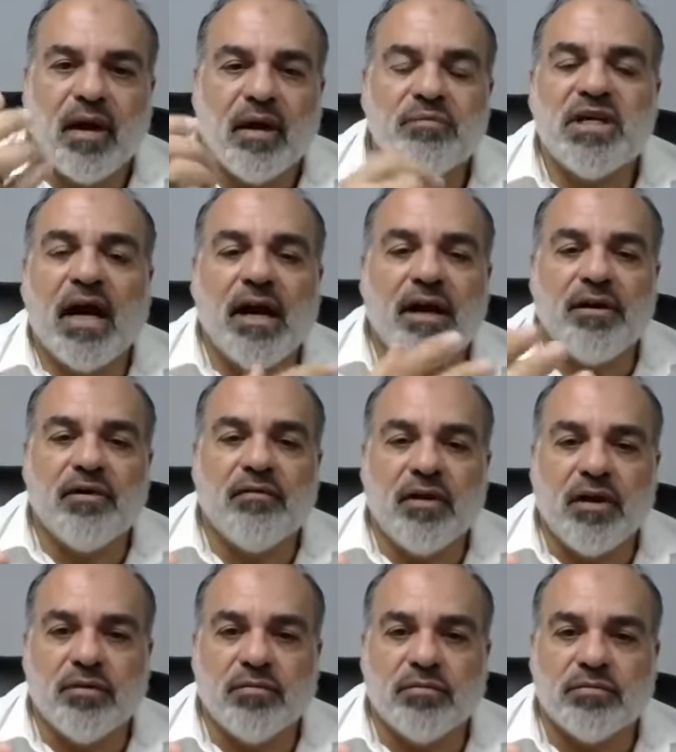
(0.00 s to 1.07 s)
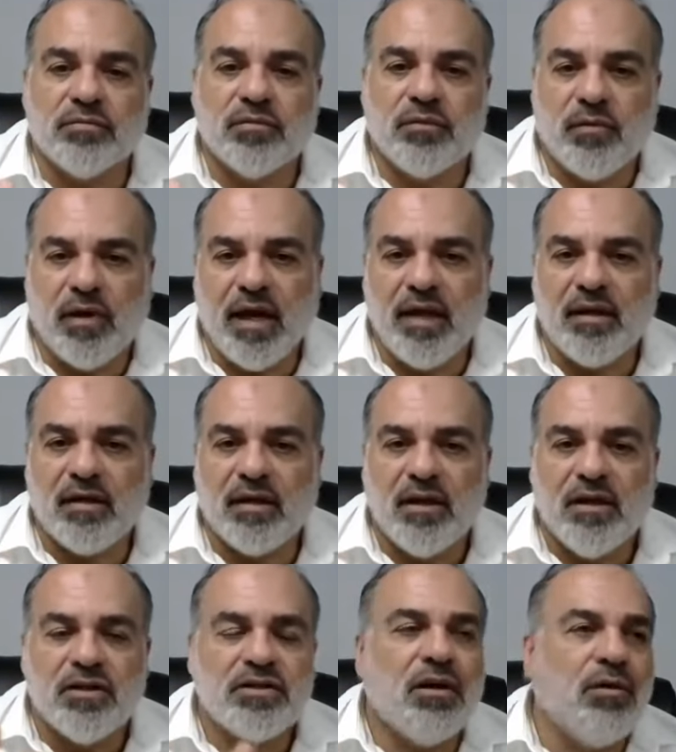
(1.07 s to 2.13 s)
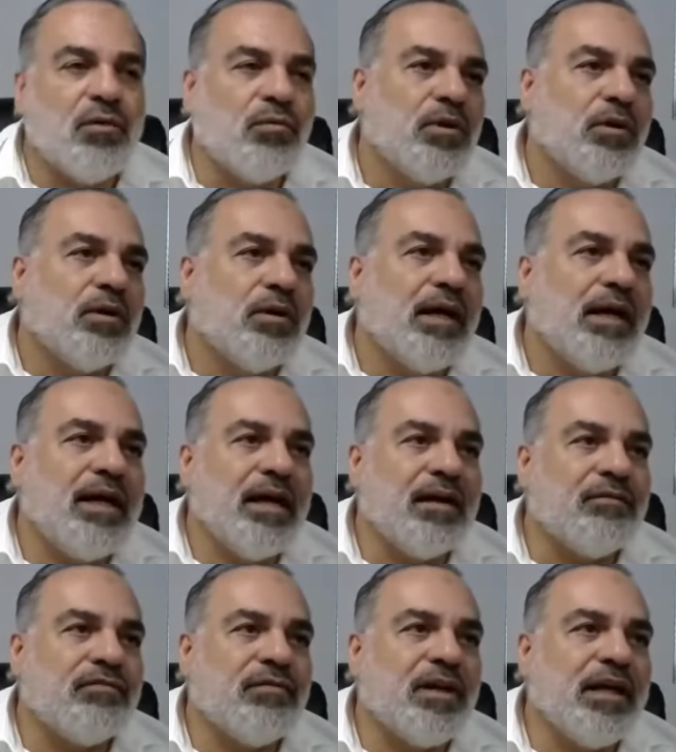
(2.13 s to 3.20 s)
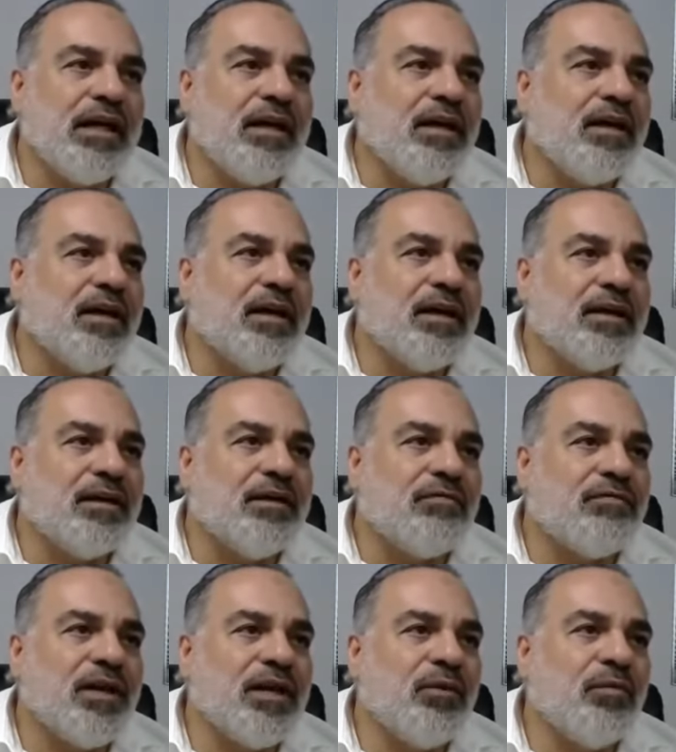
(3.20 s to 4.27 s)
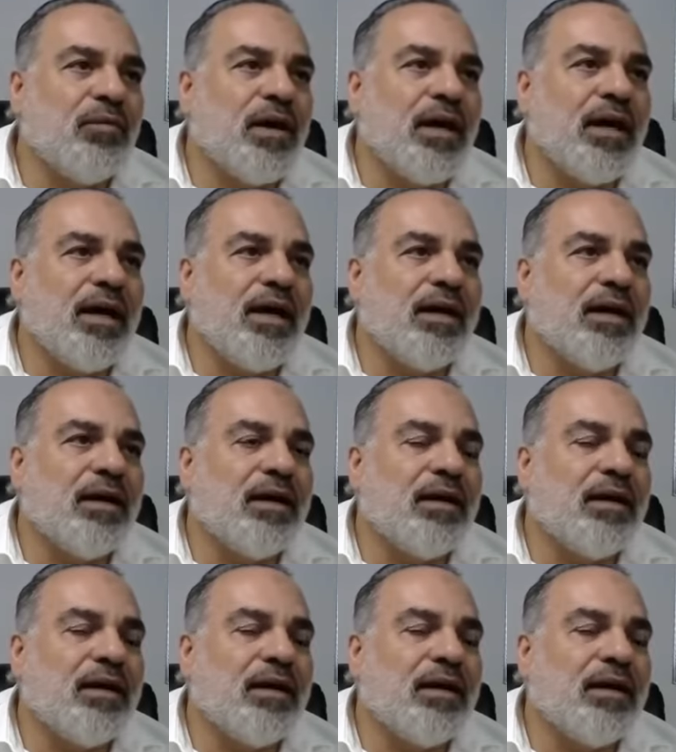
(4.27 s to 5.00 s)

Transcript: I'm tired of you, right? So again, funny in a funny way,